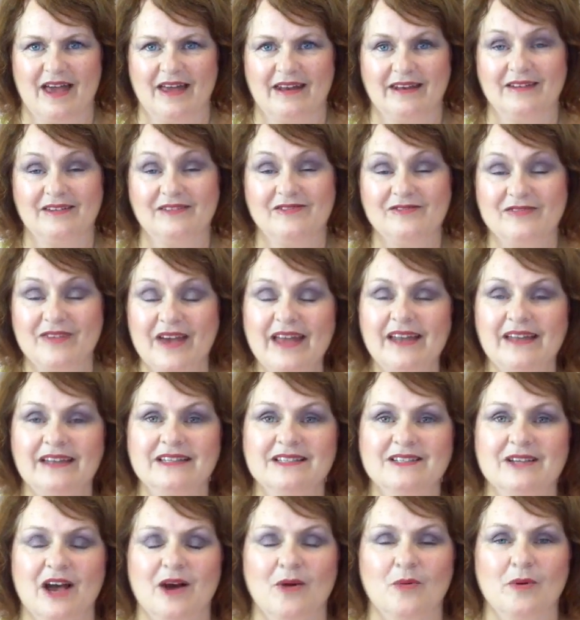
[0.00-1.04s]

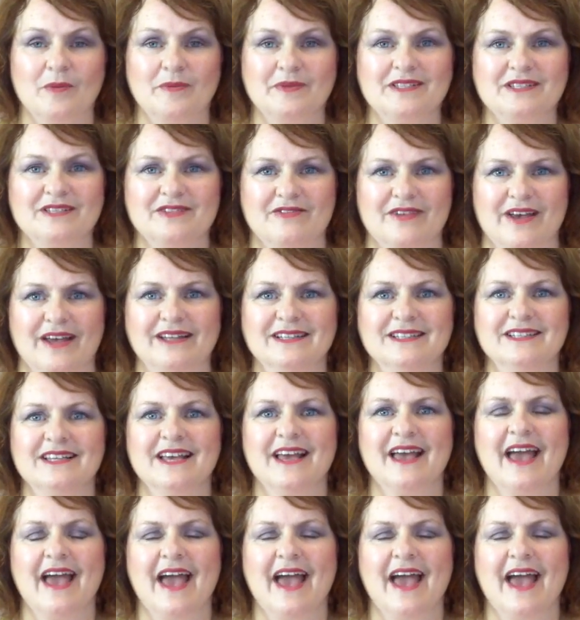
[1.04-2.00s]
event, a women's event.